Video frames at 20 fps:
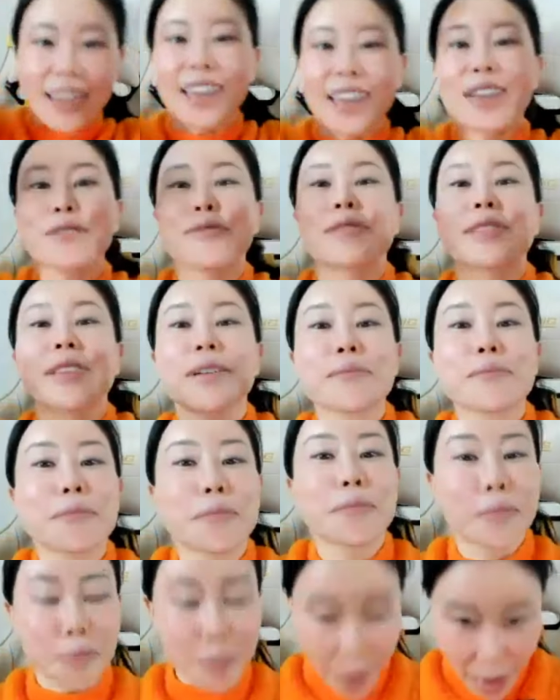If the
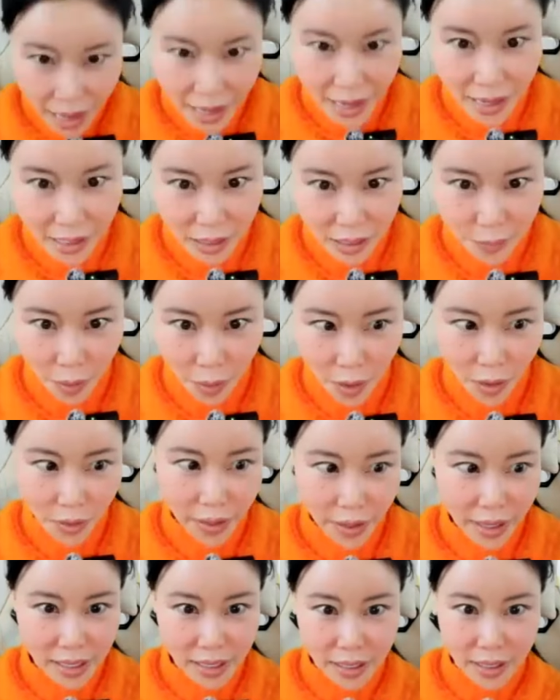balance ball
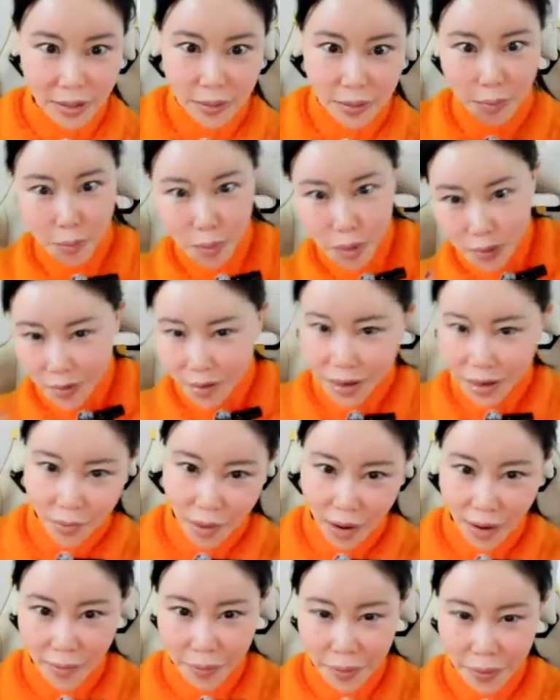is moving
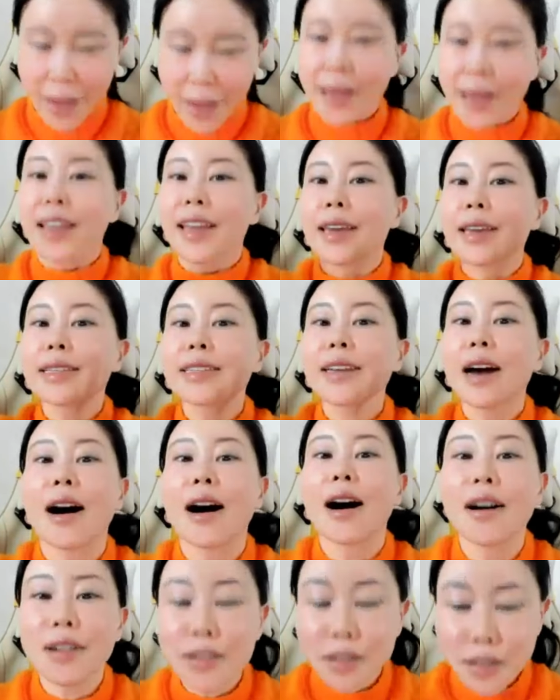around, it's
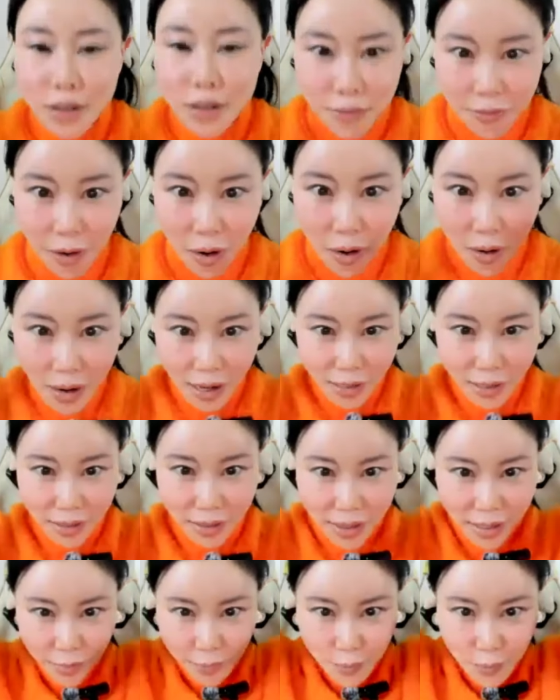hard to focus
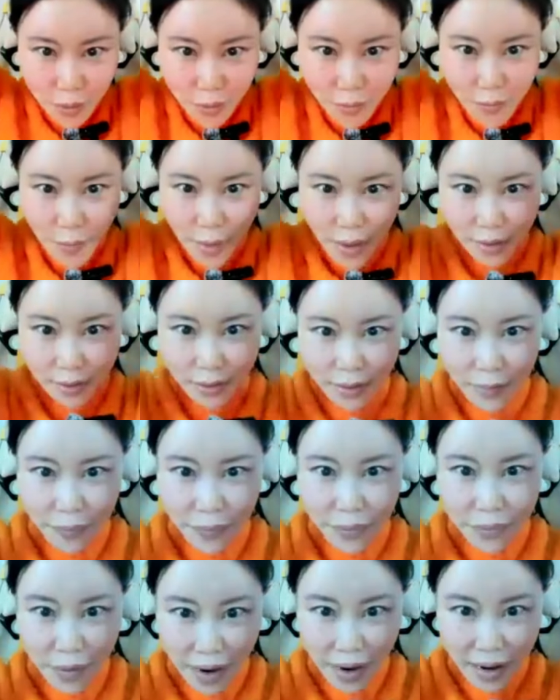this movement,
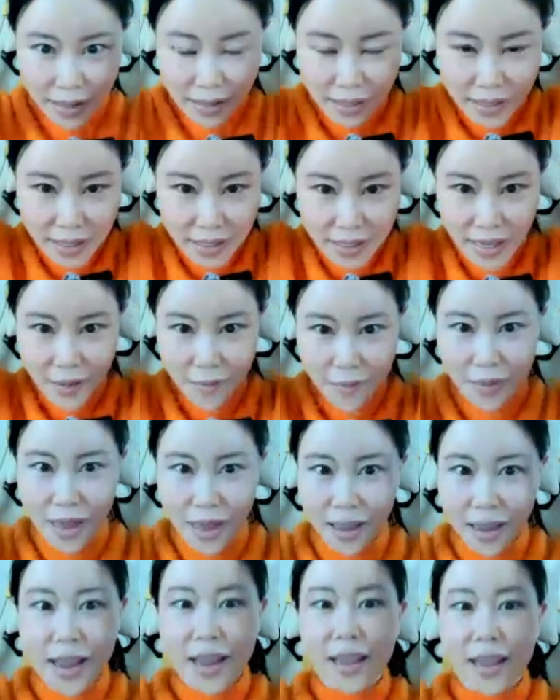right? It's the same
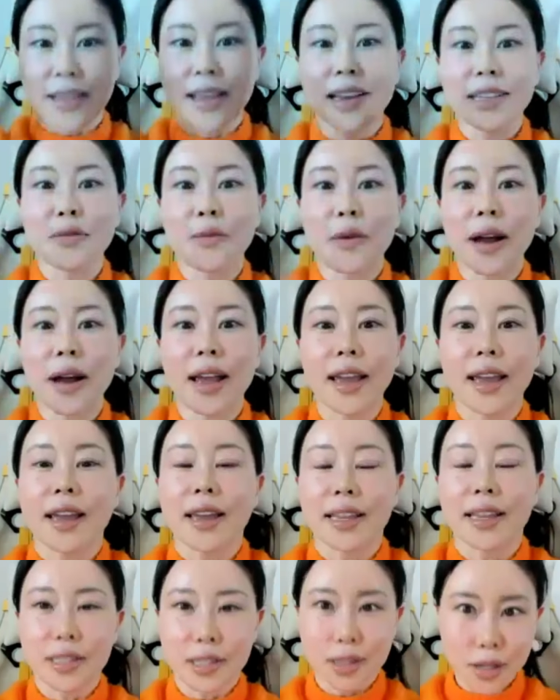thing. That's why
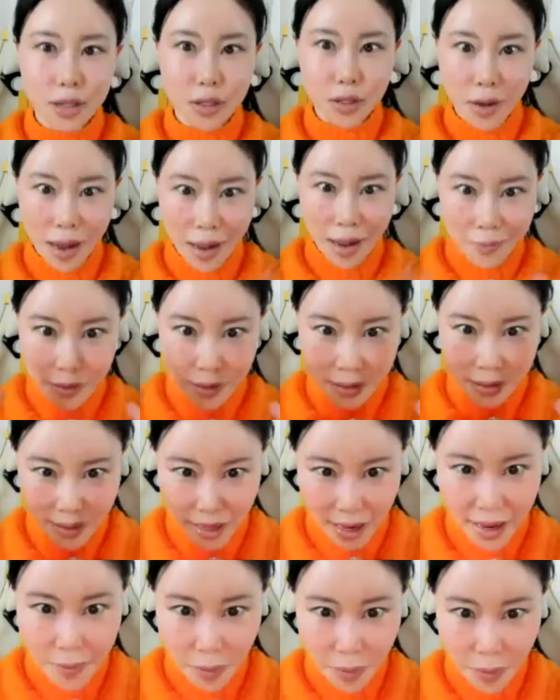it's good to have
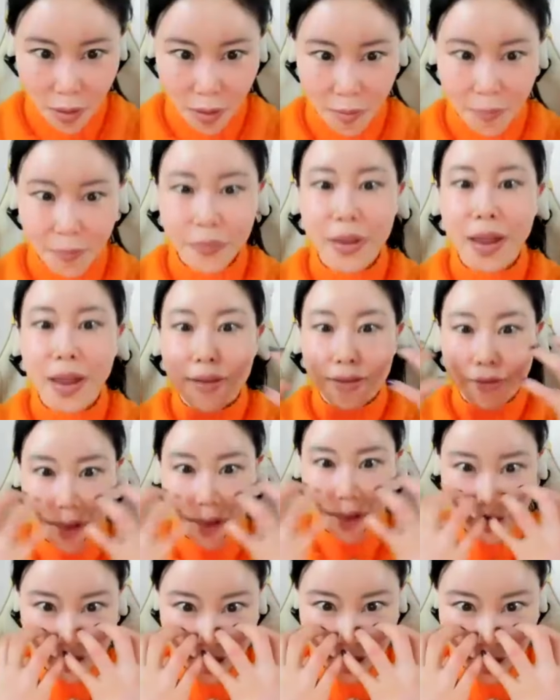stable
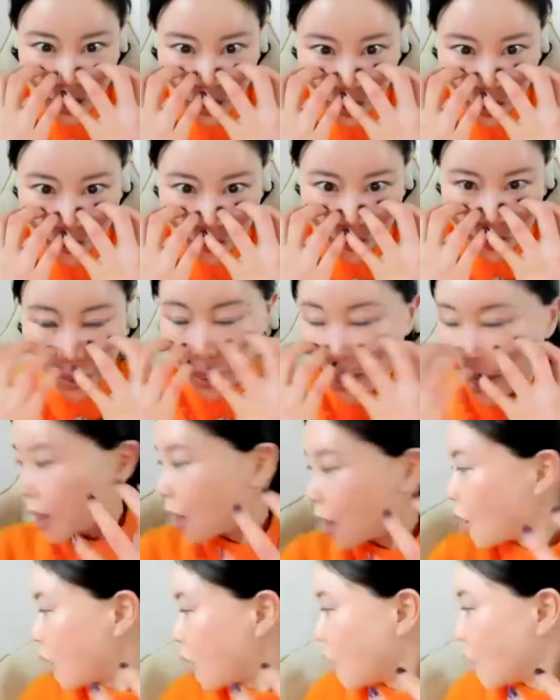foundation
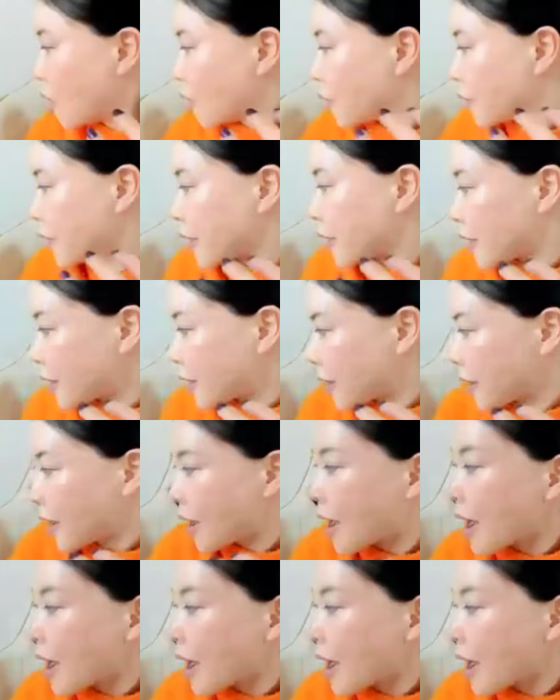on the